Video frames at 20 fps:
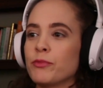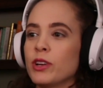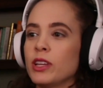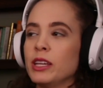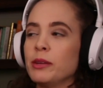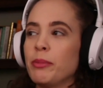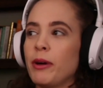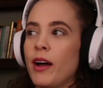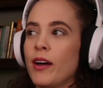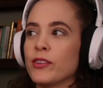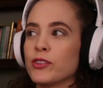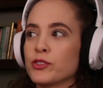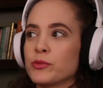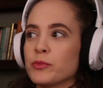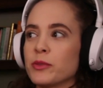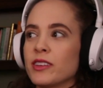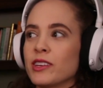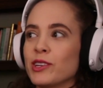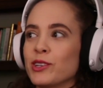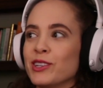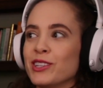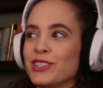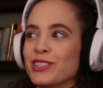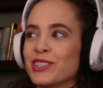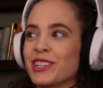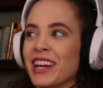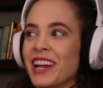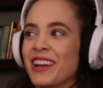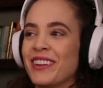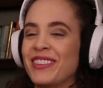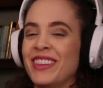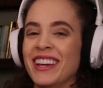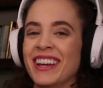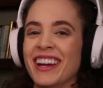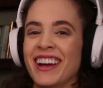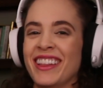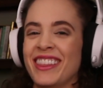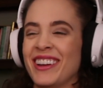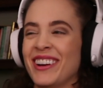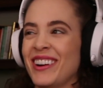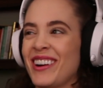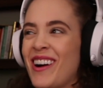really bothers me that you didn't shave the other